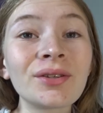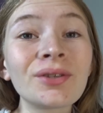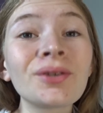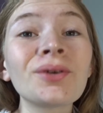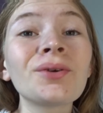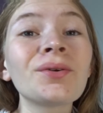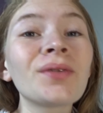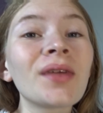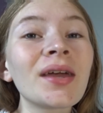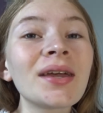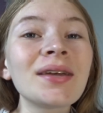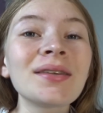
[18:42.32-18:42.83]

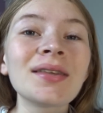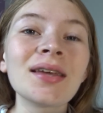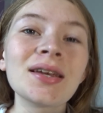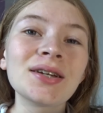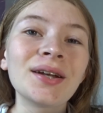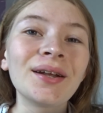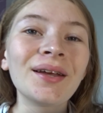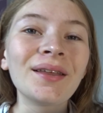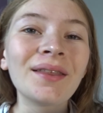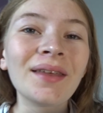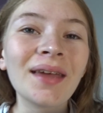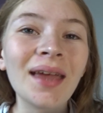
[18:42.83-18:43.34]
So that is
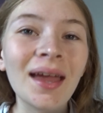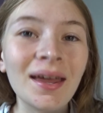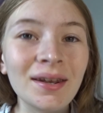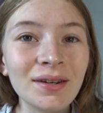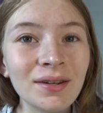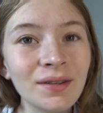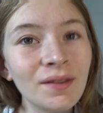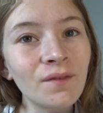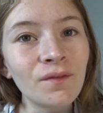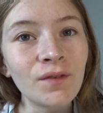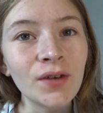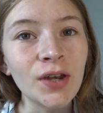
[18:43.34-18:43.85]
actually the end
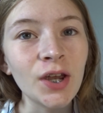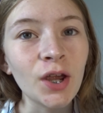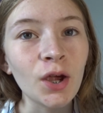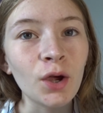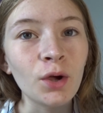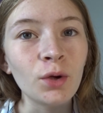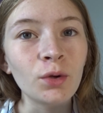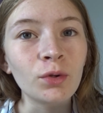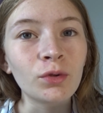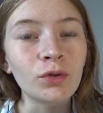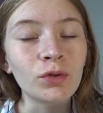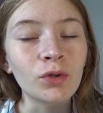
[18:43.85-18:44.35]
of the
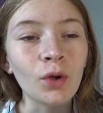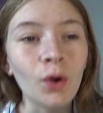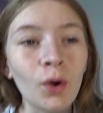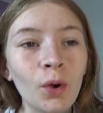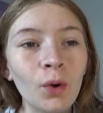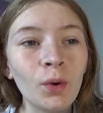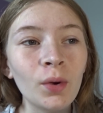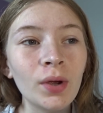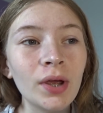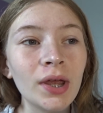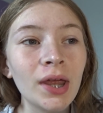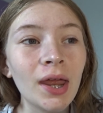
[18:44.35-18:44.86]
video.
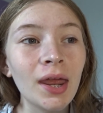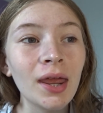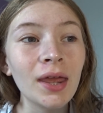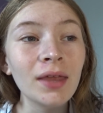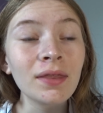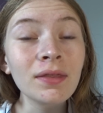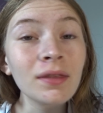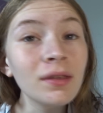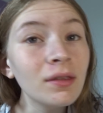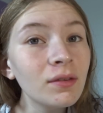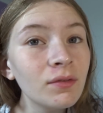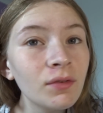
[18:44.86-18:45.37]
So
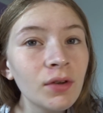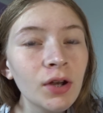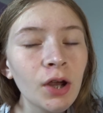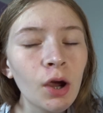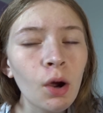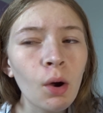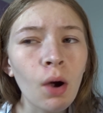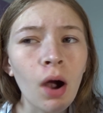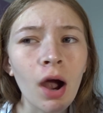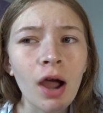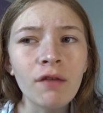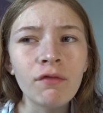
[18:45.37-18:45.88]
in this
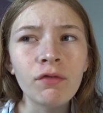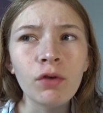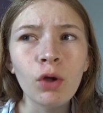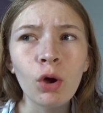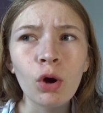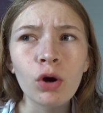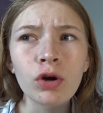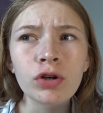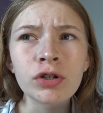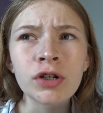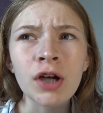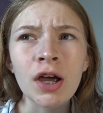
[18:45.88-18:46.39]
video, I
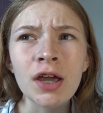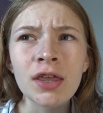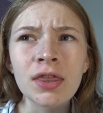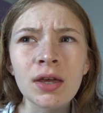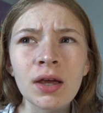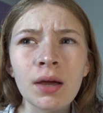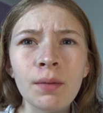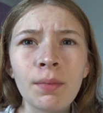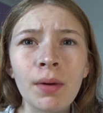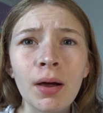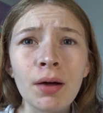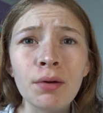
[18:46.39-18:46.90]
vlogged, I
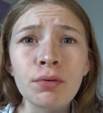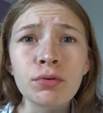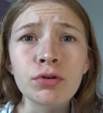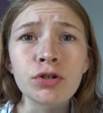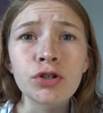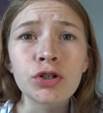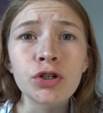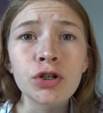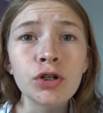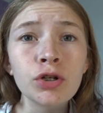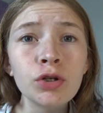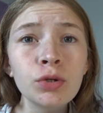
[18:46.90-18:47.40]
think, about
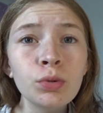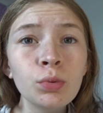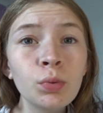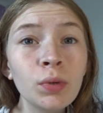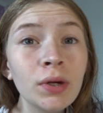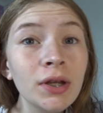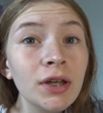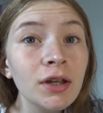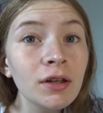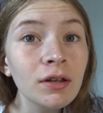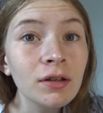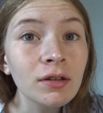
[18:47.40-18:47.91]
2
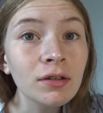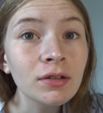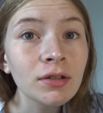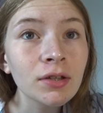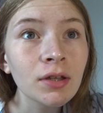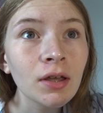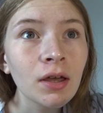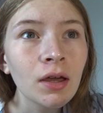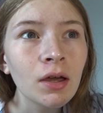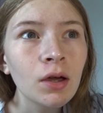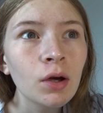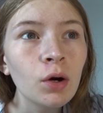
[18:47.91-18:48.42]
weeks
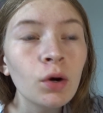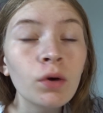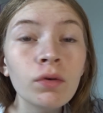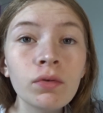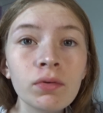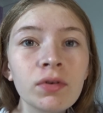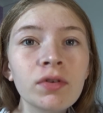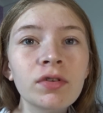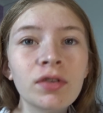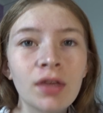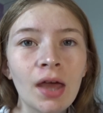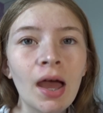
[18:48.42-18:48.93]
of
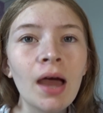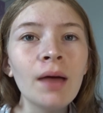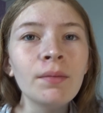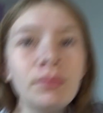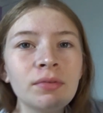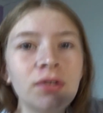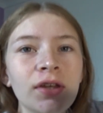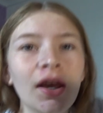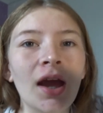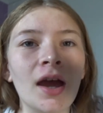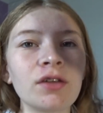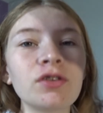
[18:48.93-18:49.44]

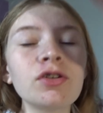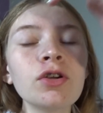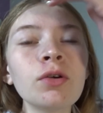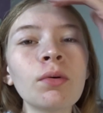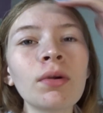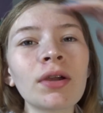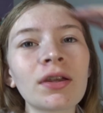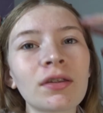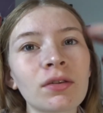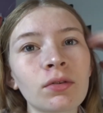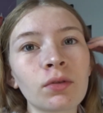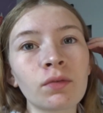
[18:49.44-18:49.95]
exams. Yeah, 2
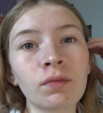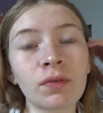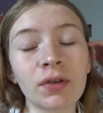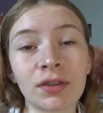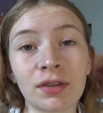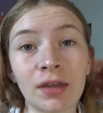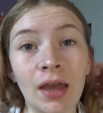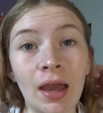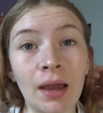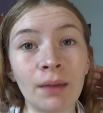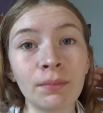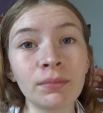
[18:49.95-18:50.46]
weeks of
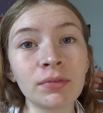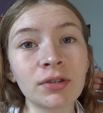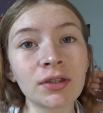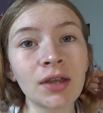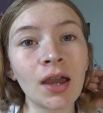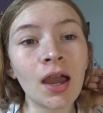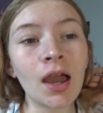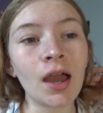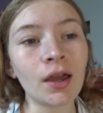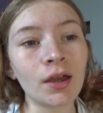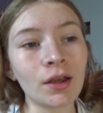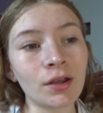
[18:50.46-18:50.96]
exams.
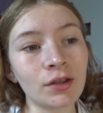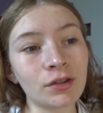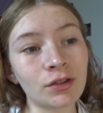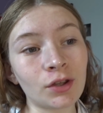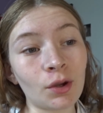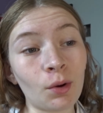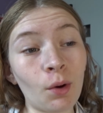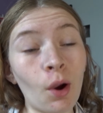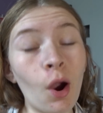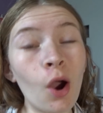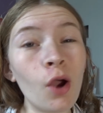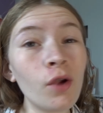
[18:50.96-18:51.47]

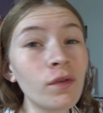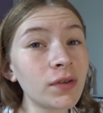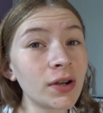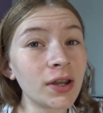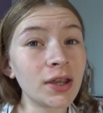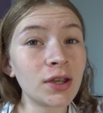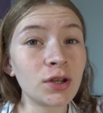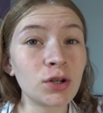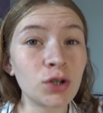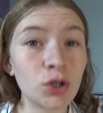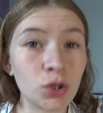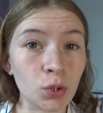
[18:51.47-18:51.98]
So
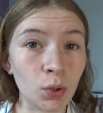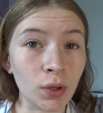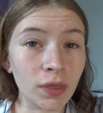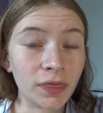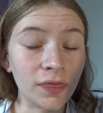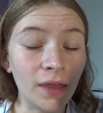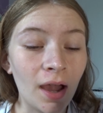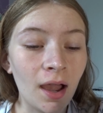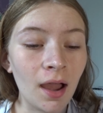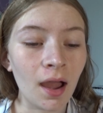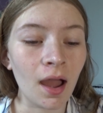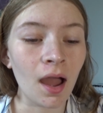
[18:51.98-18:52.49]
hopefully you enjoyed
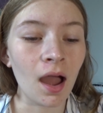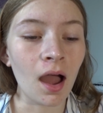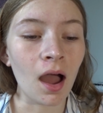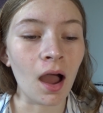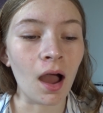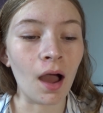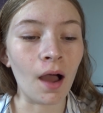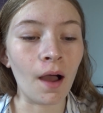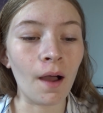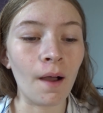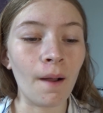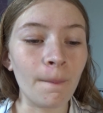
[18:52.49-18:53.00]
that.
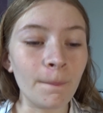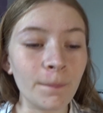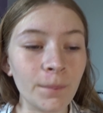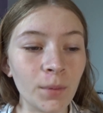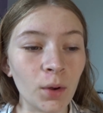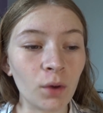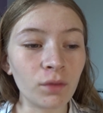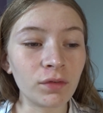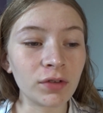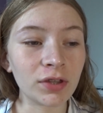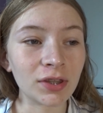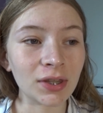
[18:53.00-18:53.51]

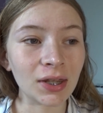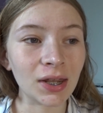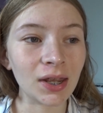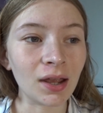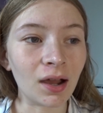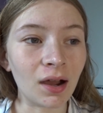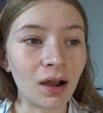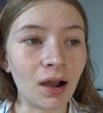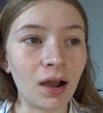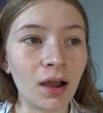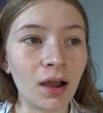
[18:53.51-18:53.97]
Obviously,